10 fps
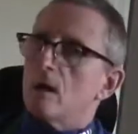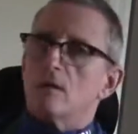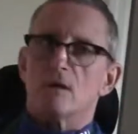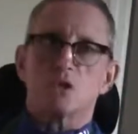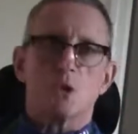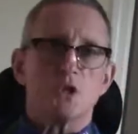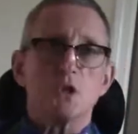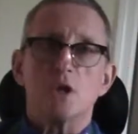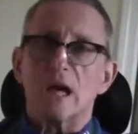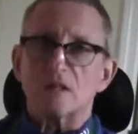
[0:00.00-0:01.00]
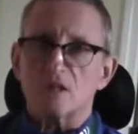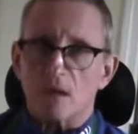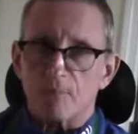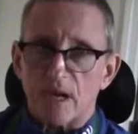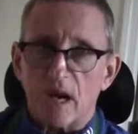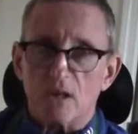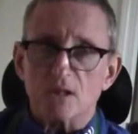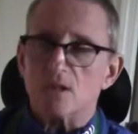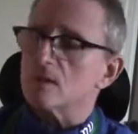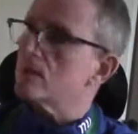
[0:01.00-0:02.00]
Unless, of course, you got something
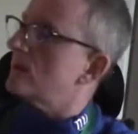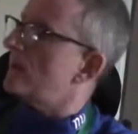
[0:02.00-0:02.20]
else.